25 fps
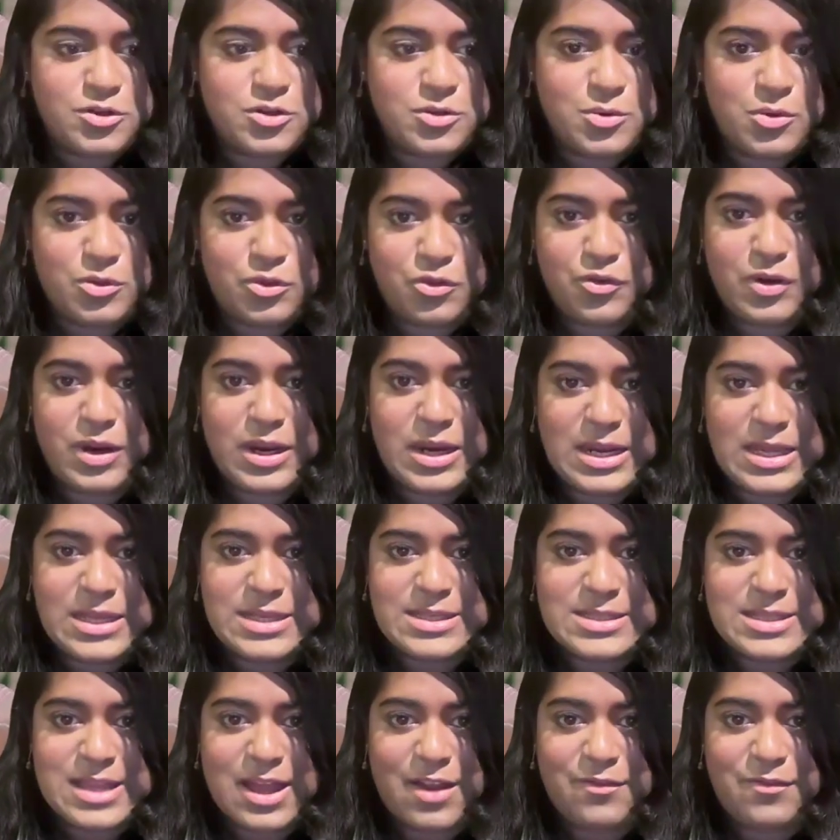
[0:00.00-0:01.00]
do
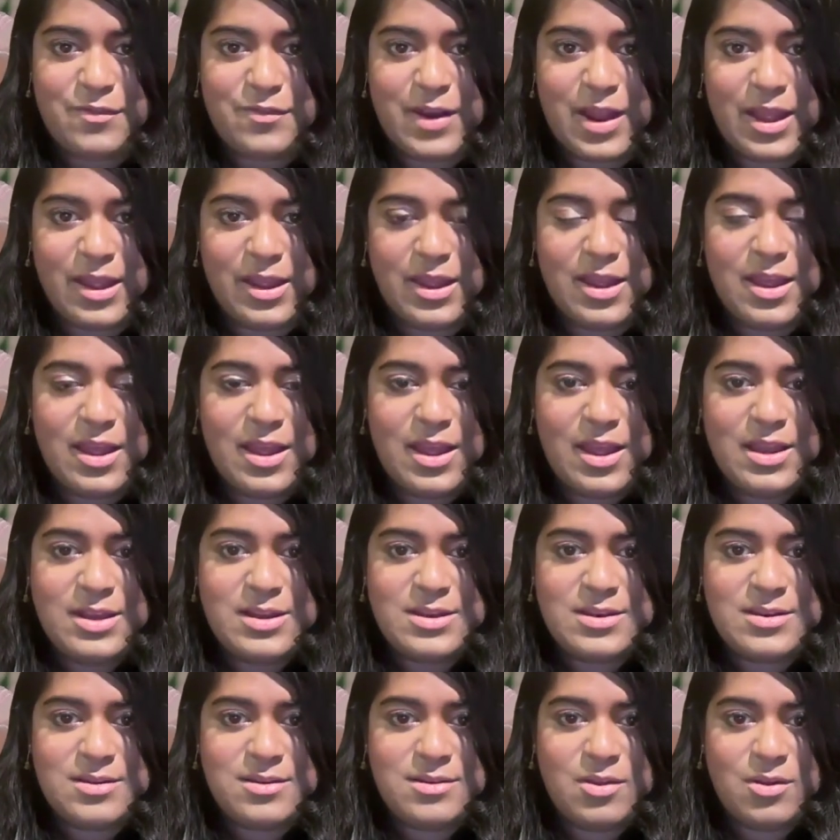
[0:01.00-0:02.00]
3D stuff like
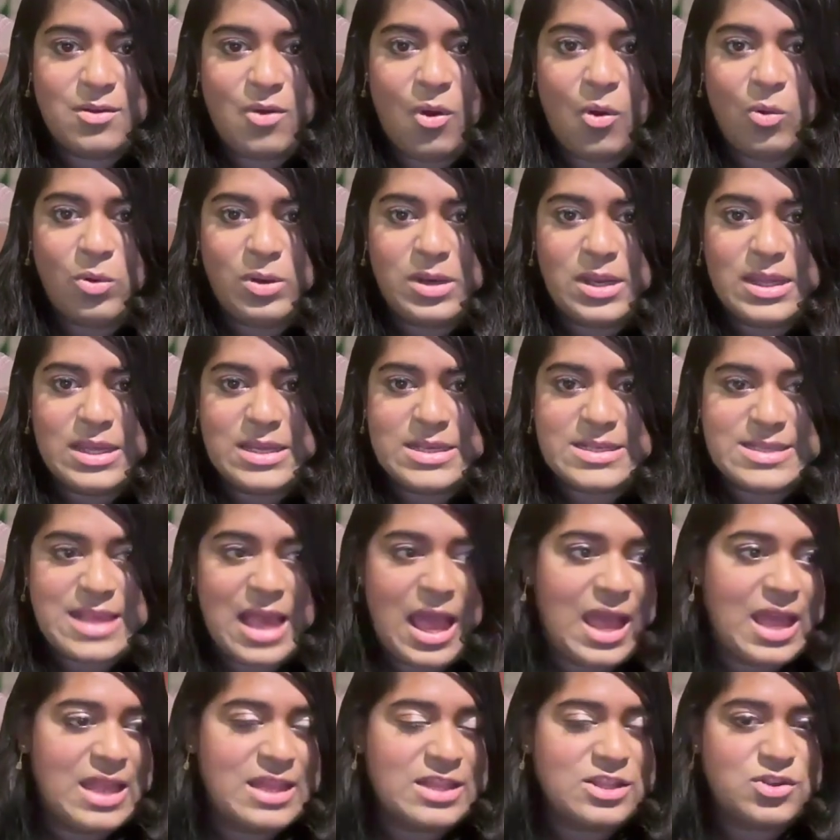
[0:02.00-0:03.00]
holding his
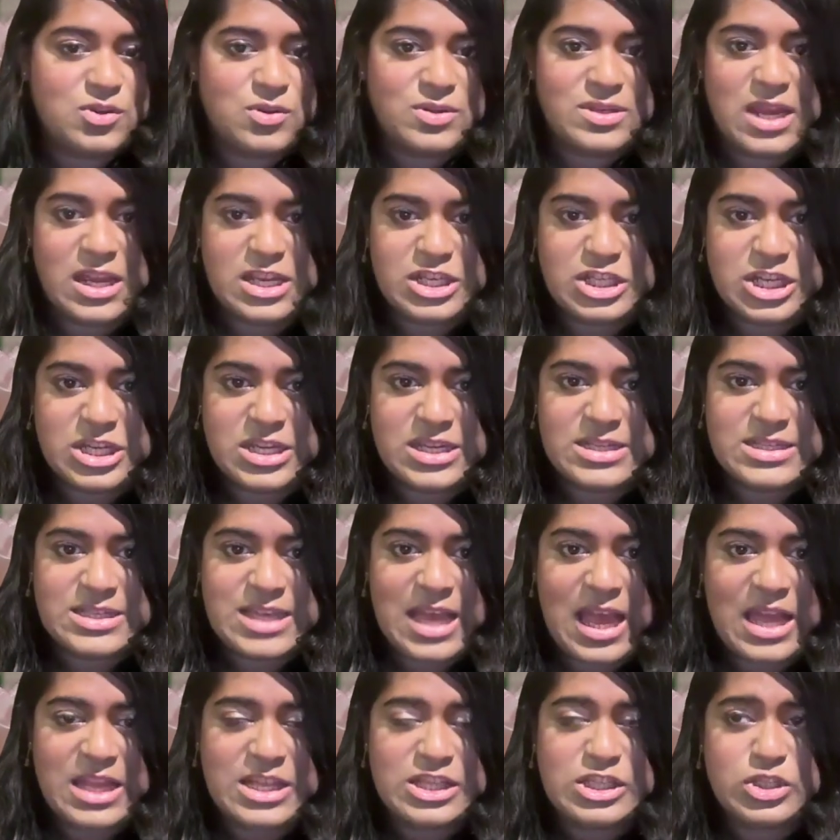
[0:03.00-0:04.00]
hands or touching his
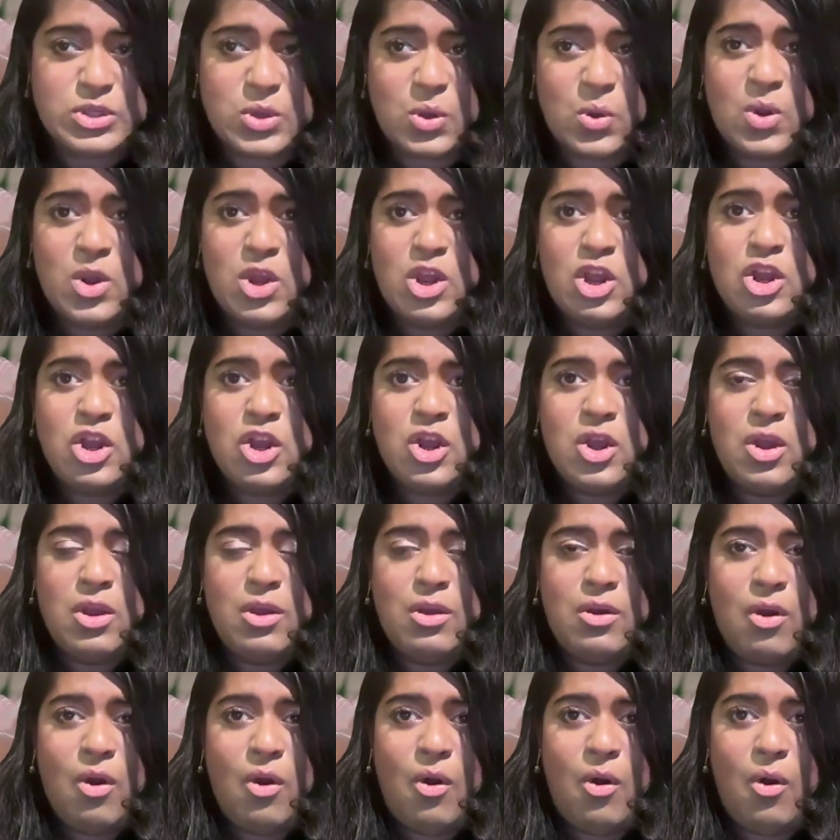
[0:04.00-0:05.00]
hands,
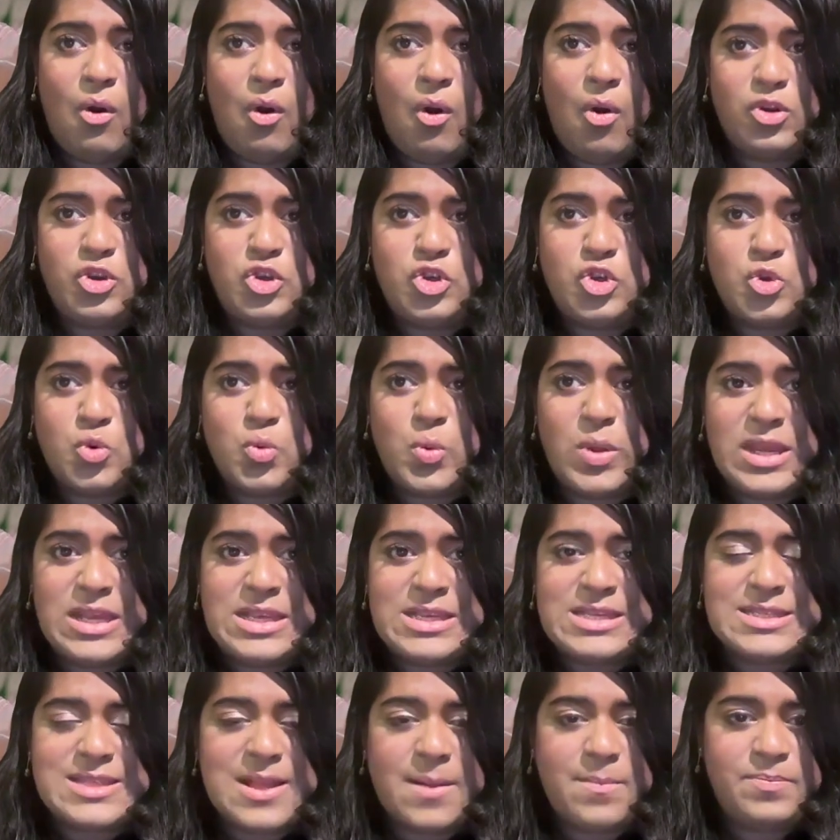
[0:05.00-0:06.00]
or
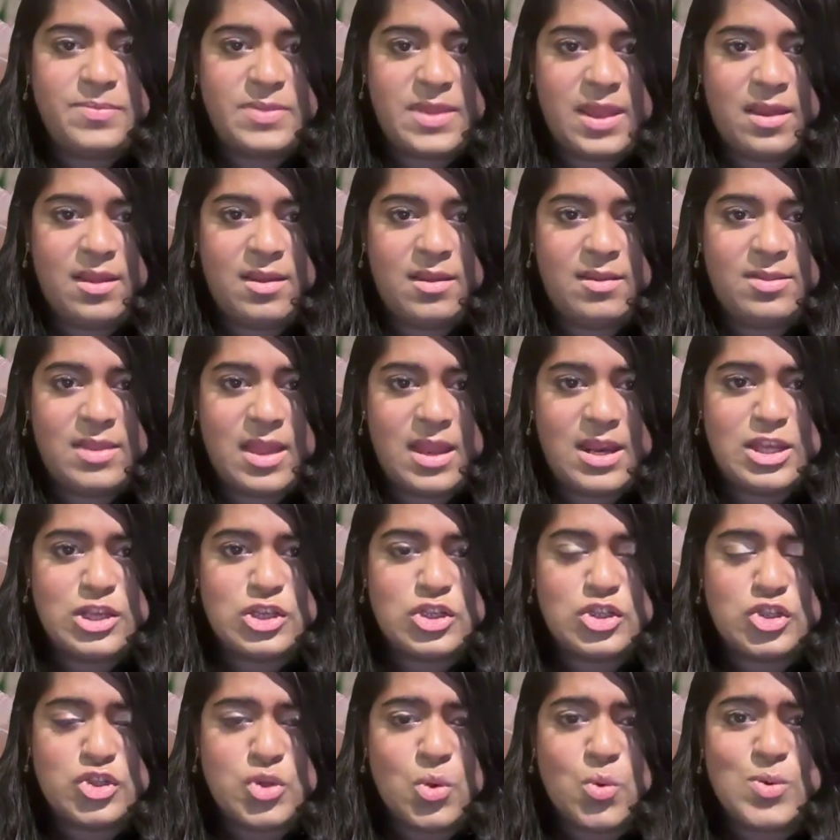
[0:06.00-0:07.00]
doing something that
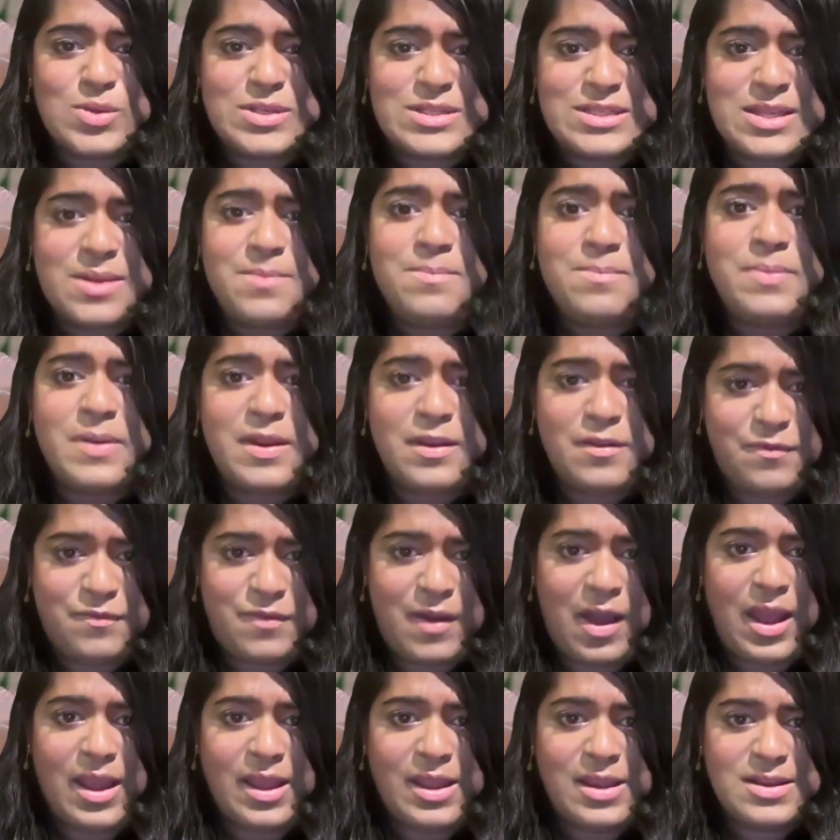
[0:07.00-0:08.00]
is so
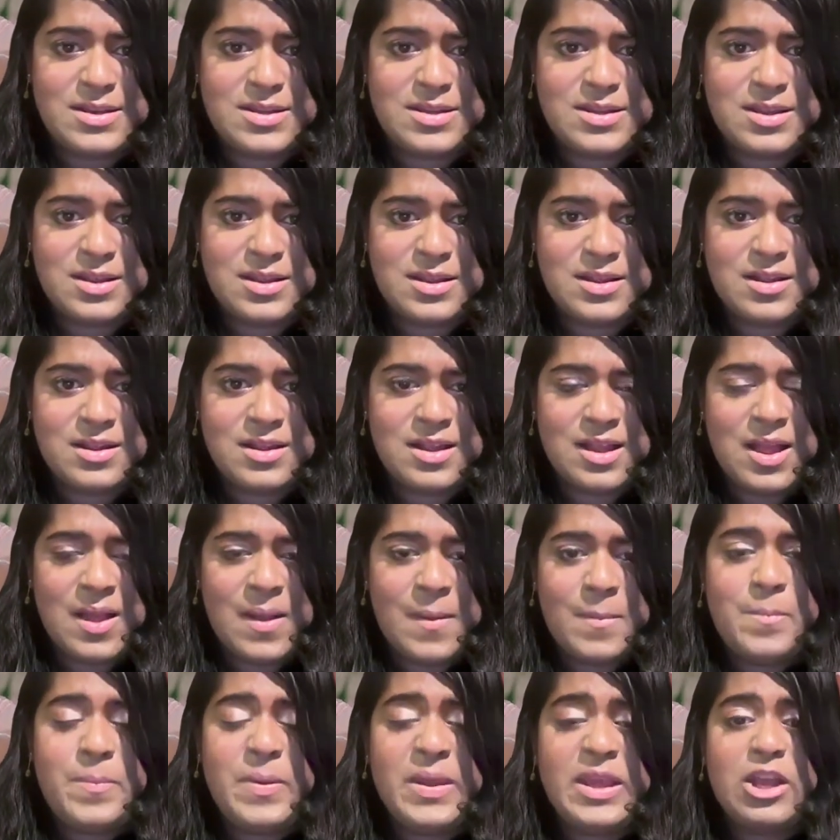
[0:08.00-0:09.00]
simplified
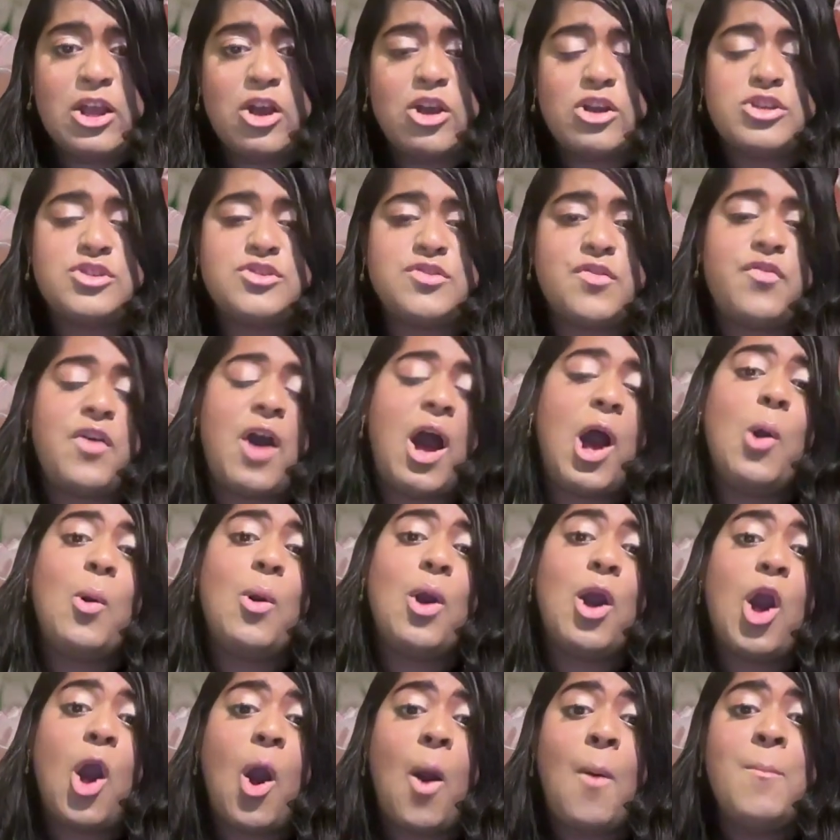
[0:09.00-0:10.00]
because of how
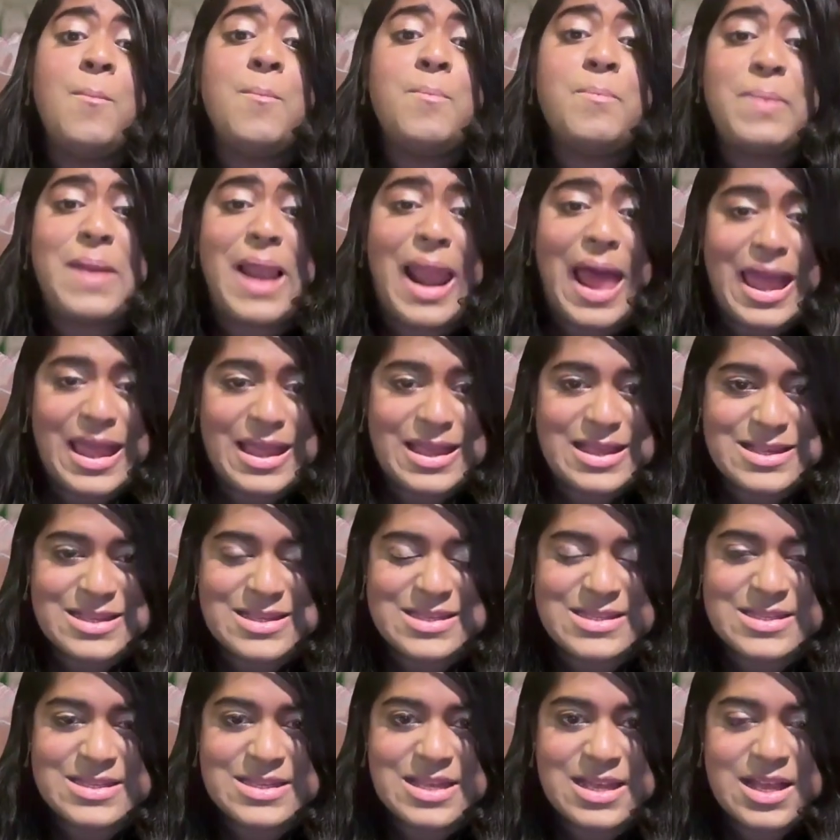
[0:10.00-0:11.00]

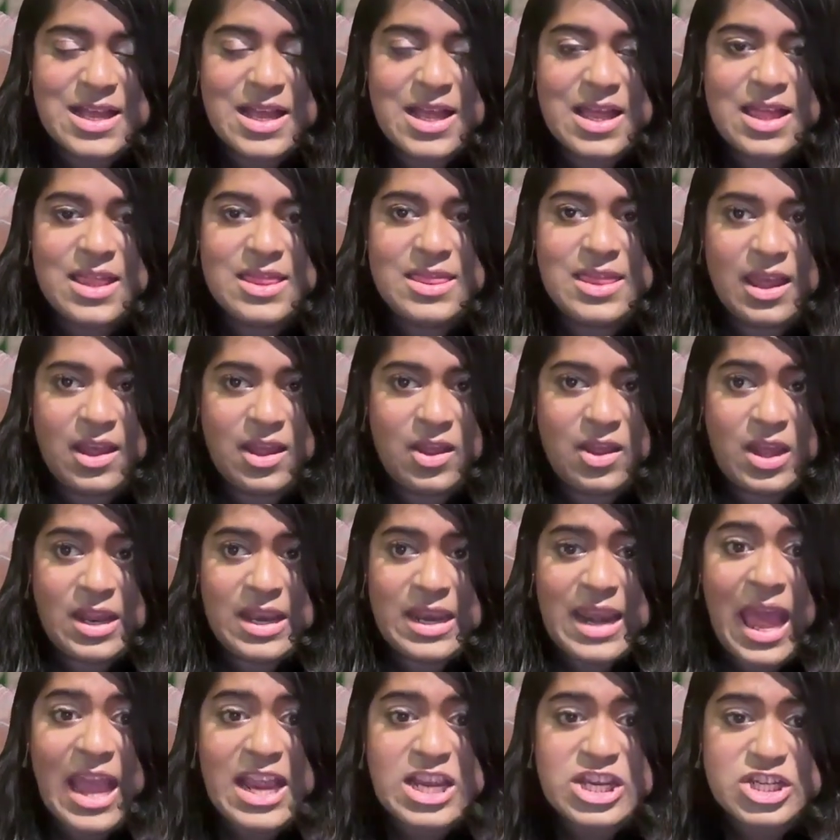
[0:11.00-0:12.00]
complex the
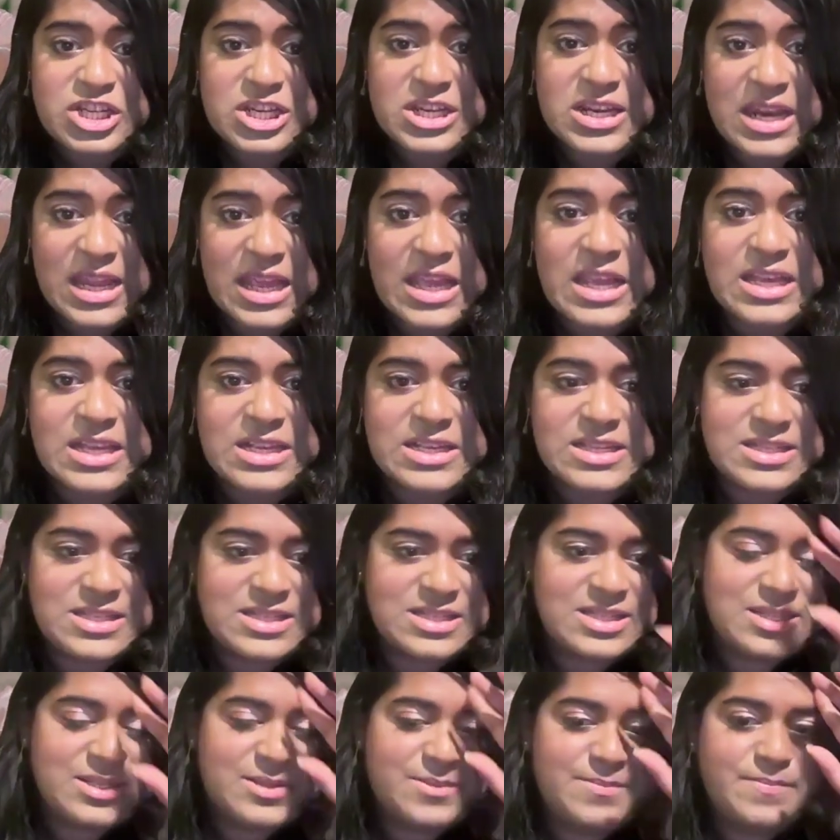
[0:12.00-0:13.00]
connection
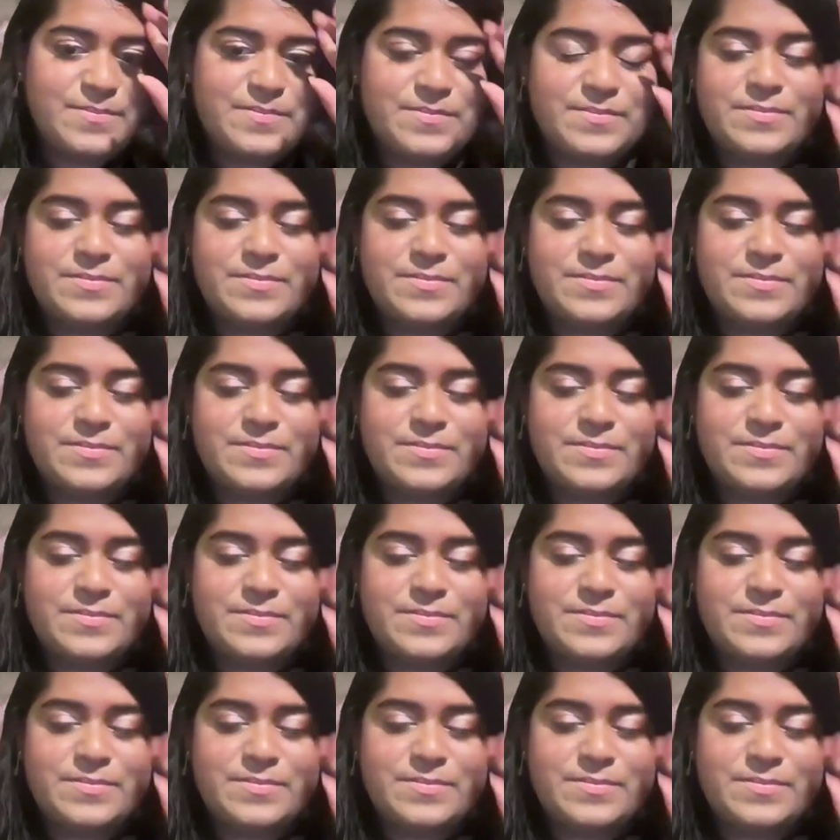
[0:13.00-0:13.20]
is.